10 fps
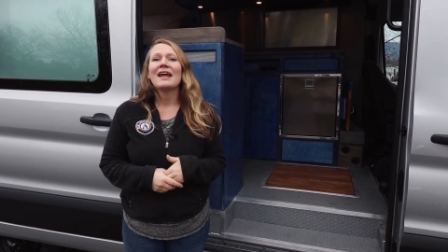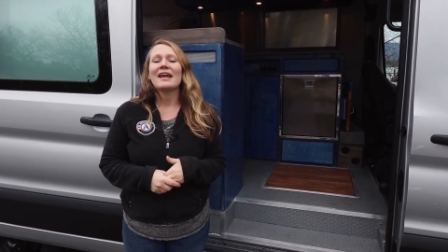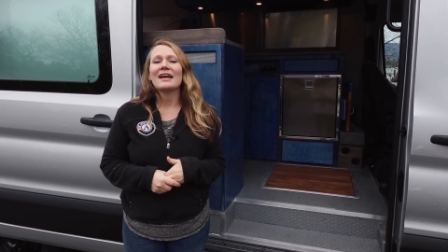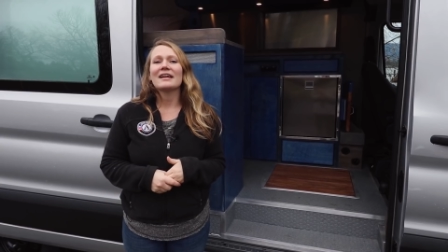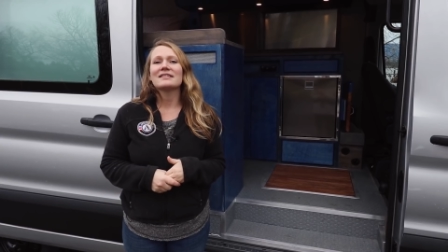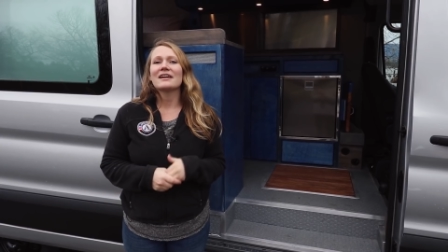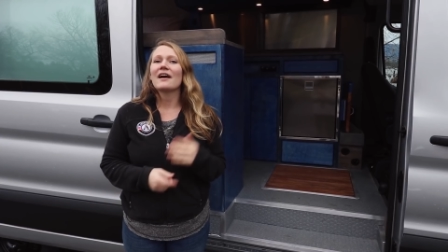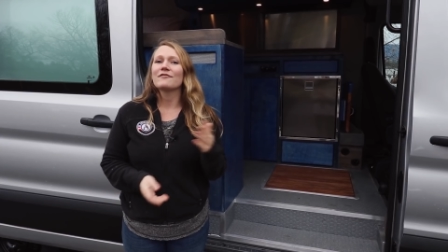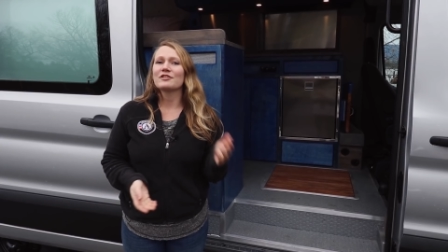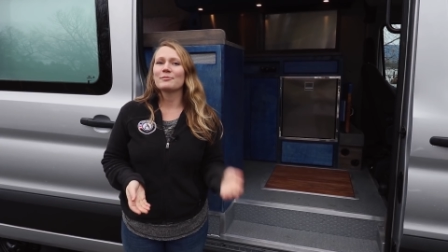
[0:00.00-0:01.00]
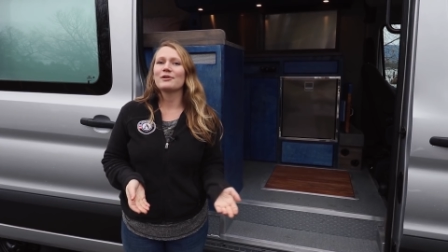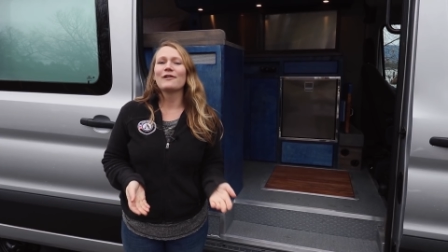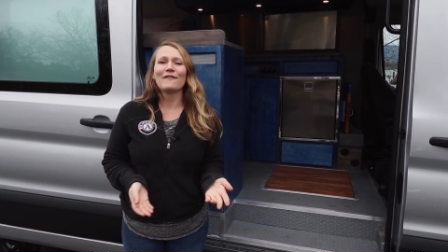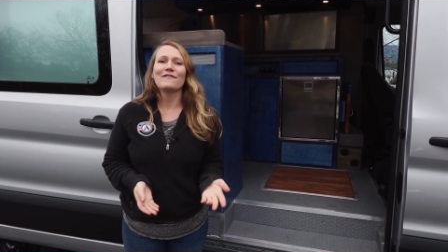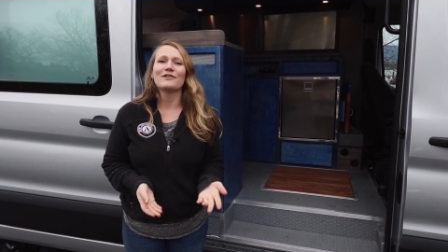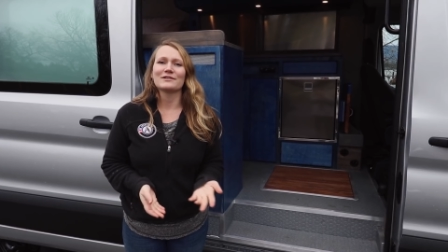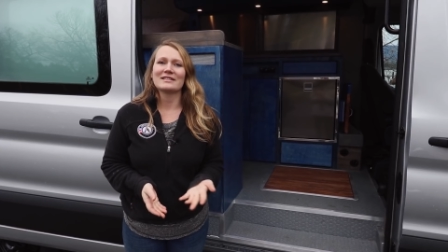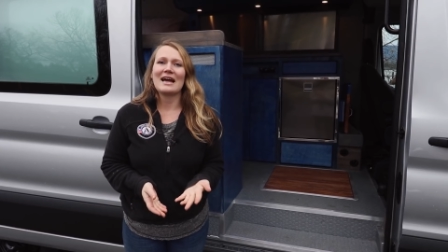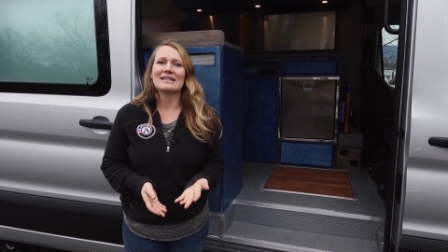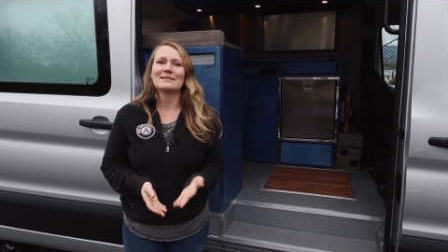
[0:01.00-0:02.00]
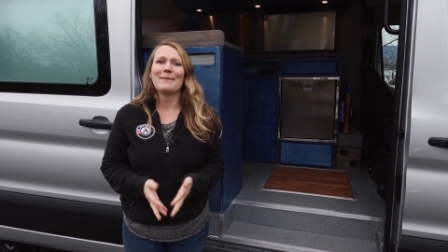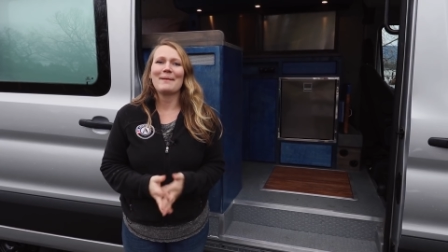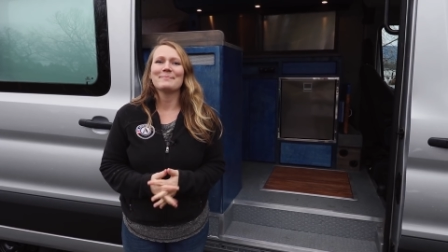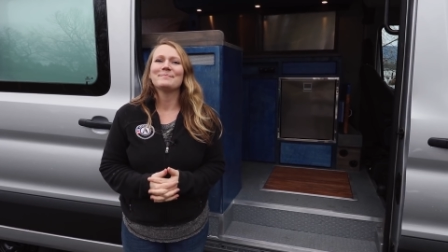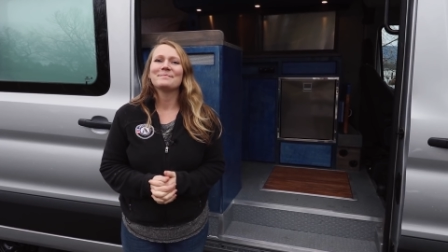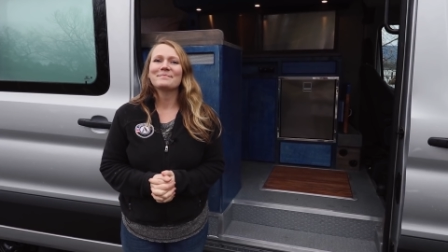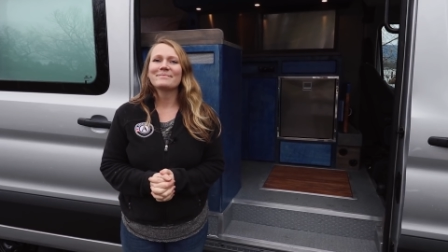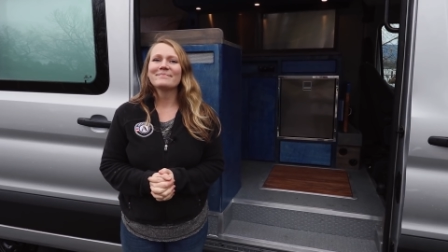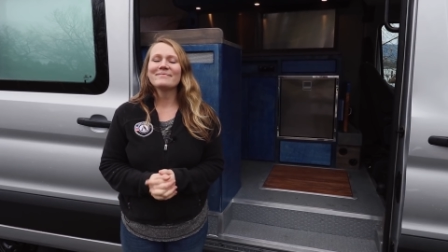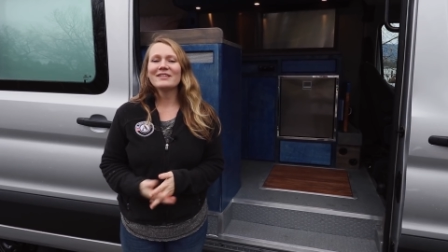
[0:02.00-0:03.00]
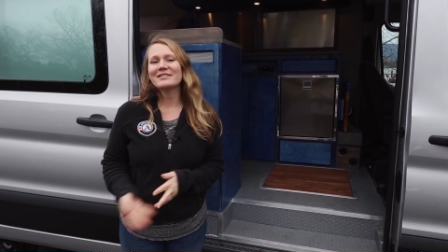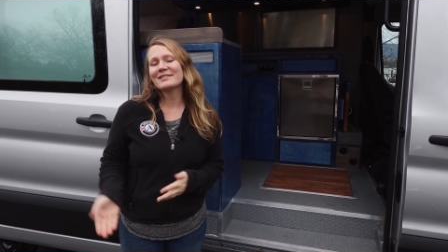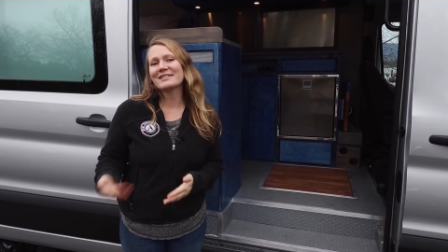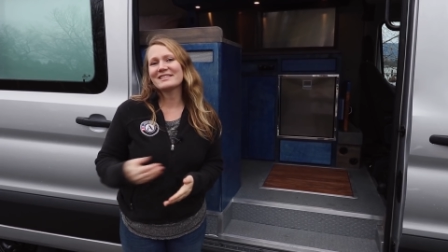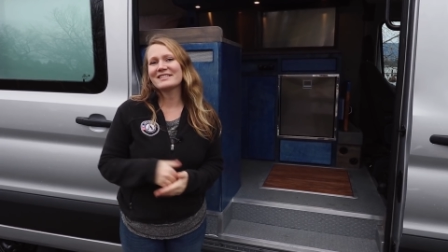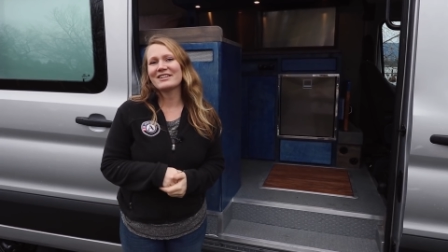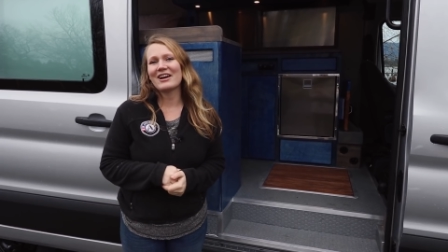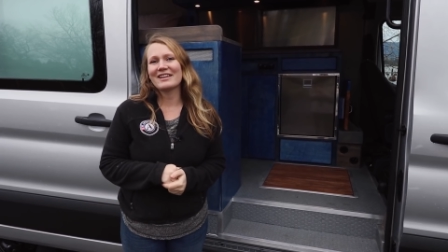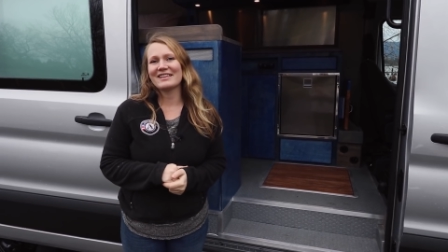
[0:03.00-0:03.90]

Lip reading: and a comfortable full-size bed. So let's start in